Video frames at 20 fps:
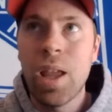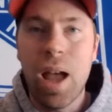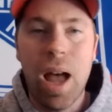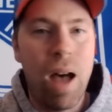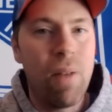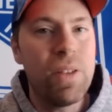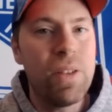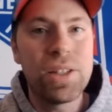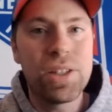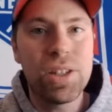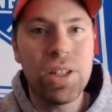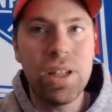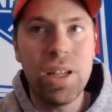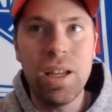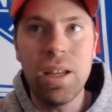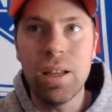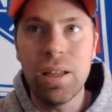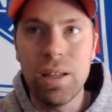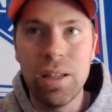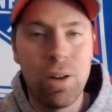
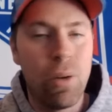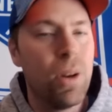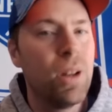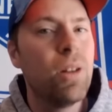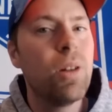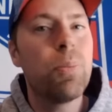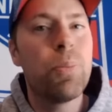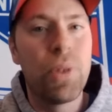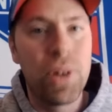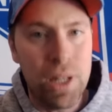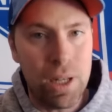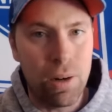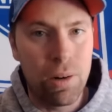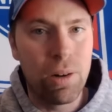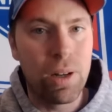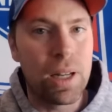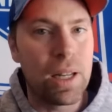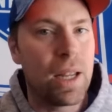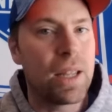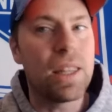obviously, you know, it looked pretty
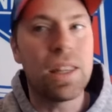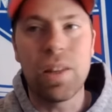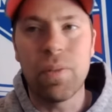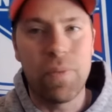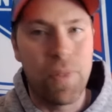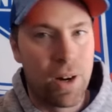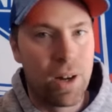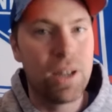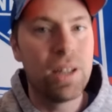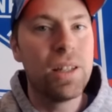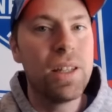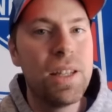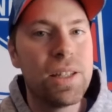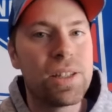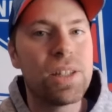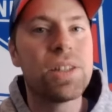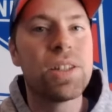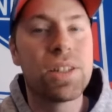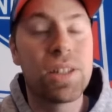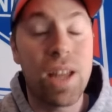early, like at the very least,
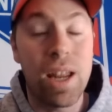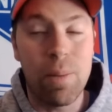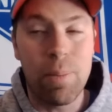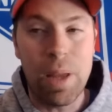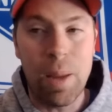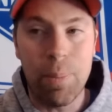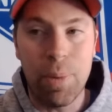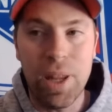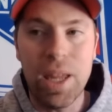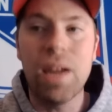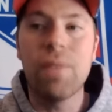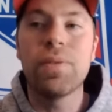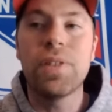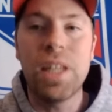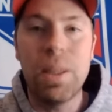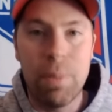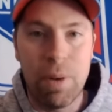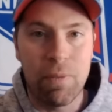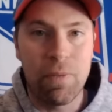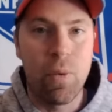this is going to be a playoff
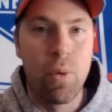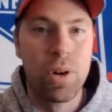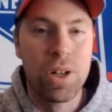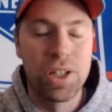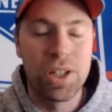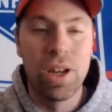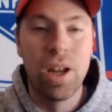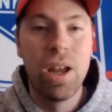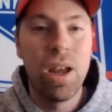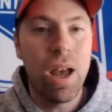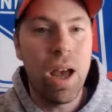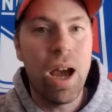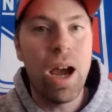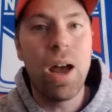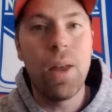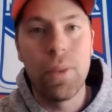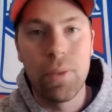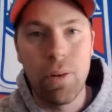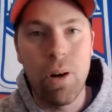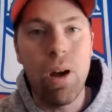team. And of course,
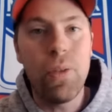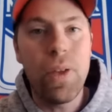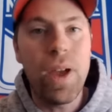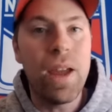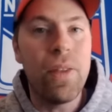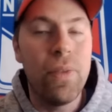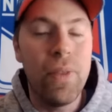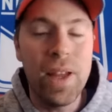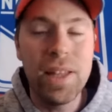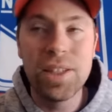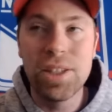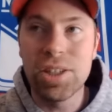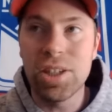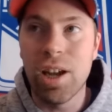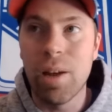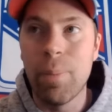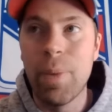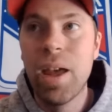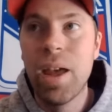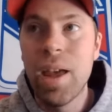they're all that and then
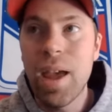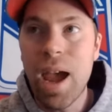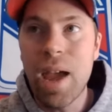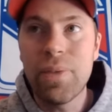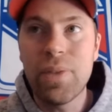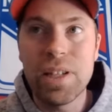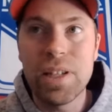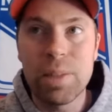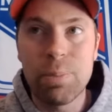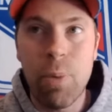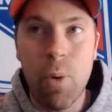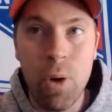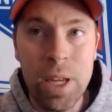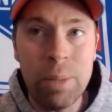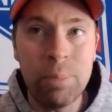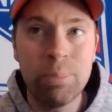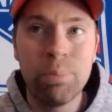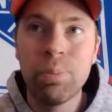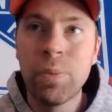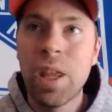some at this
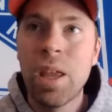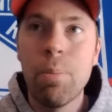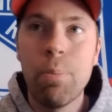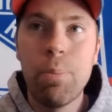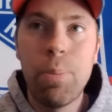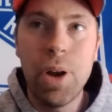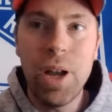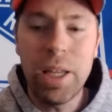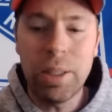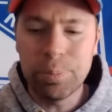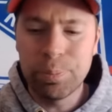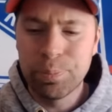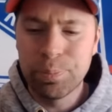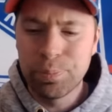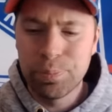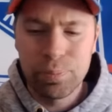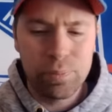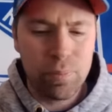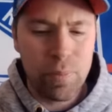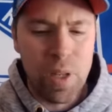point. But
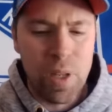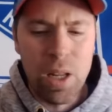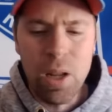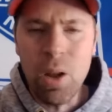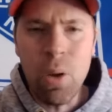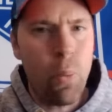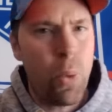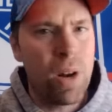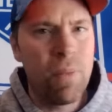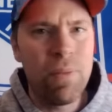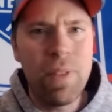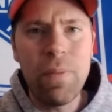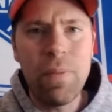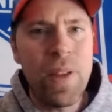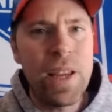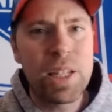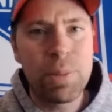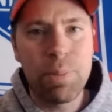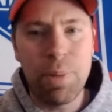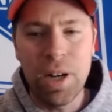when have they
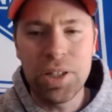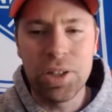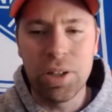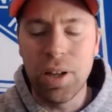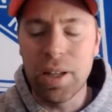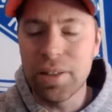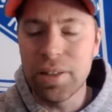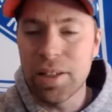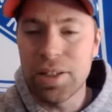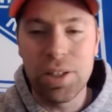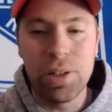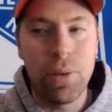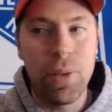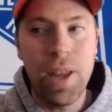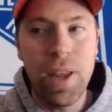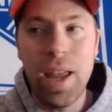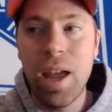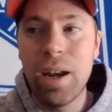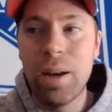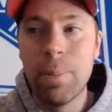faced pressure like this? You know,
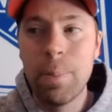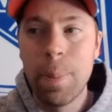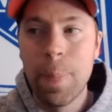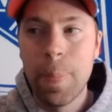they had